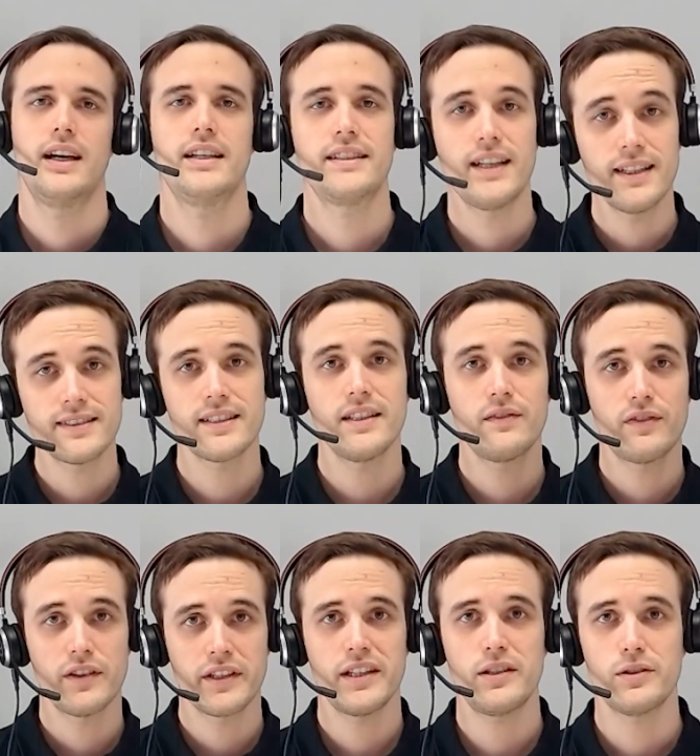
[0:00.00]
And that's it
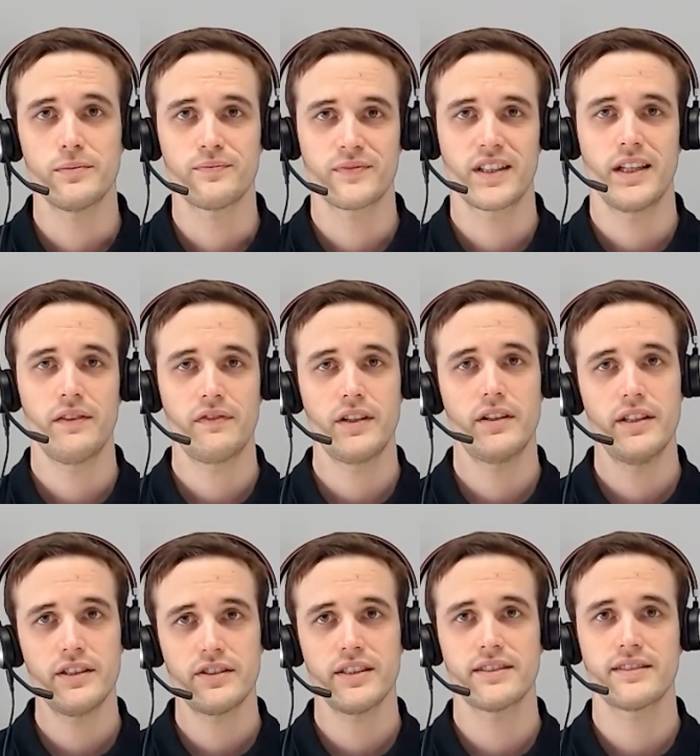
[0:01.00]
for now. If you're
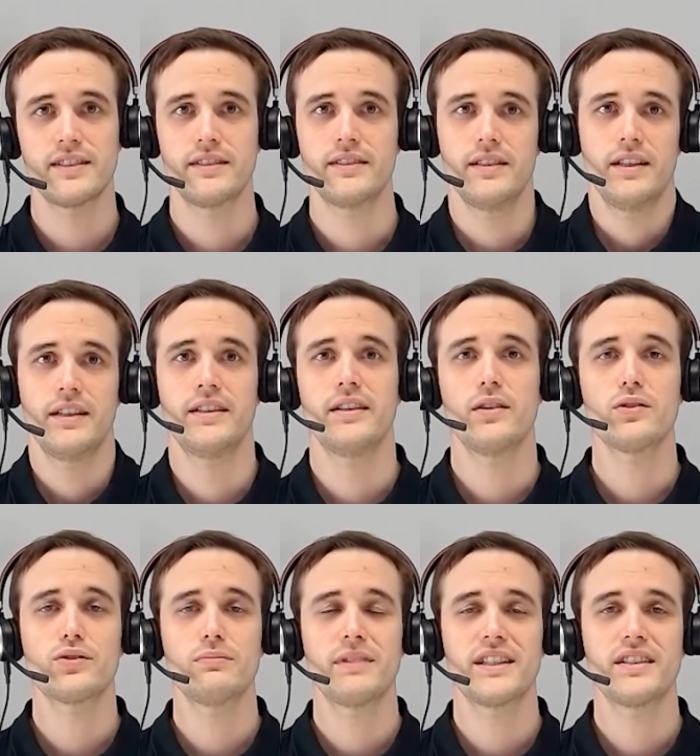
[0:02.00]
interested in the
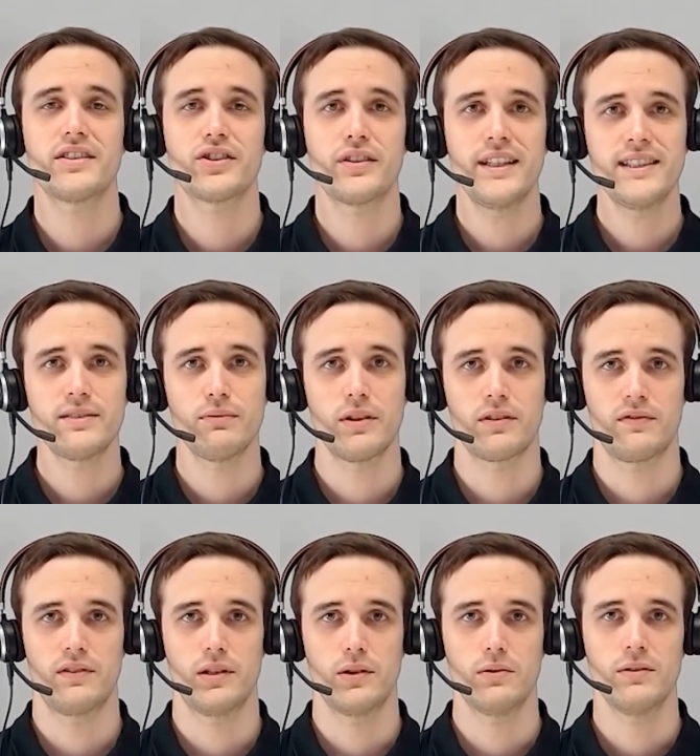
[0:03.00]
automated trace
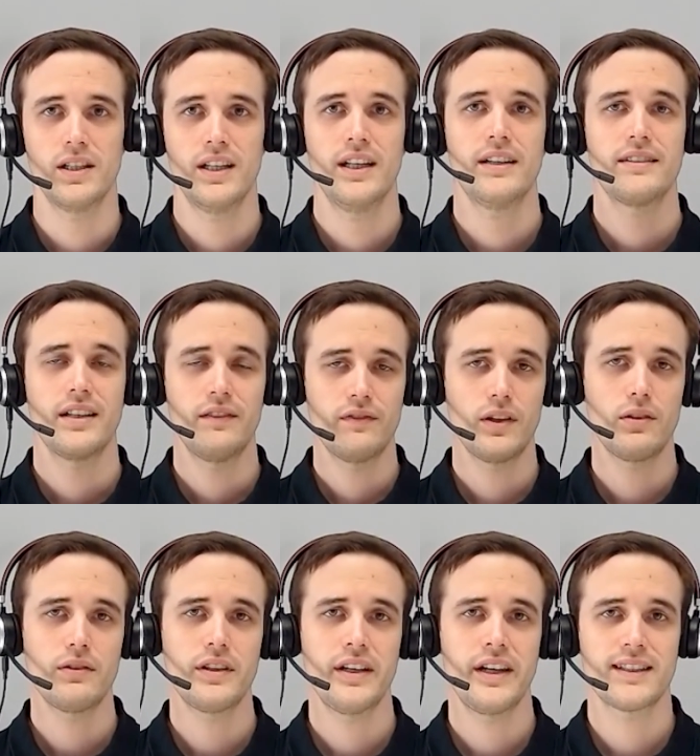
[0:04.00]
workflow, then
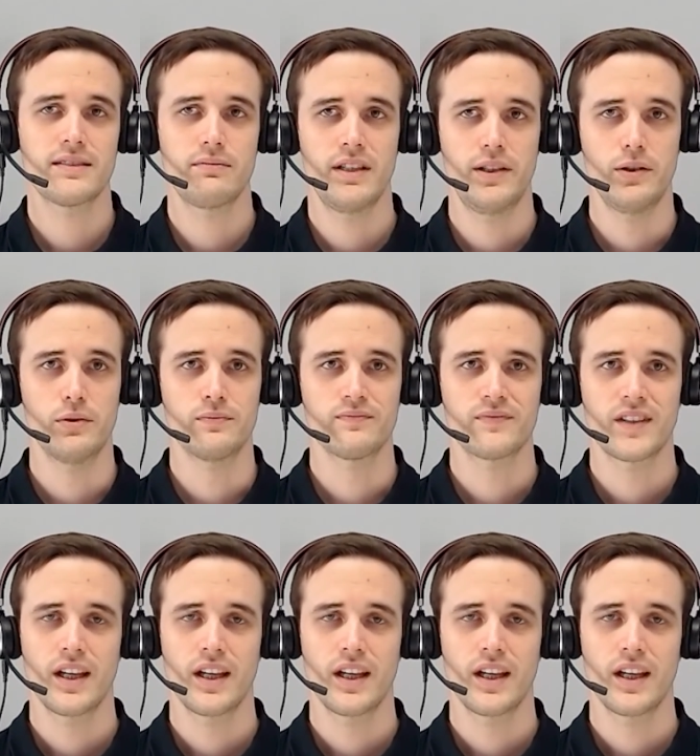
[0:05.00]
follow the next video.